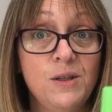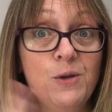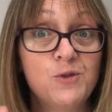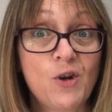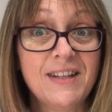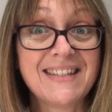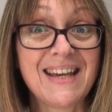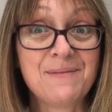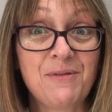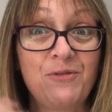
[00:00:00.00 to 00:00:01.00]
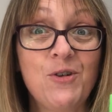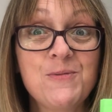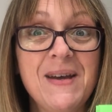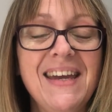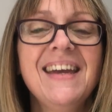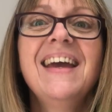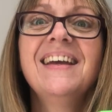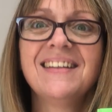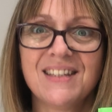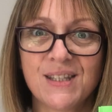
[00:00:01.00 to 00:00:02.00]
You try and say it before me.
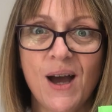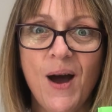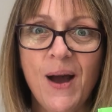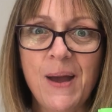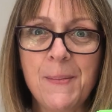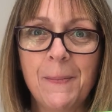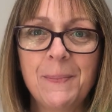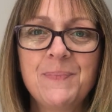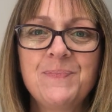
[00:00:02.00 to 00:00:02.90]
Time.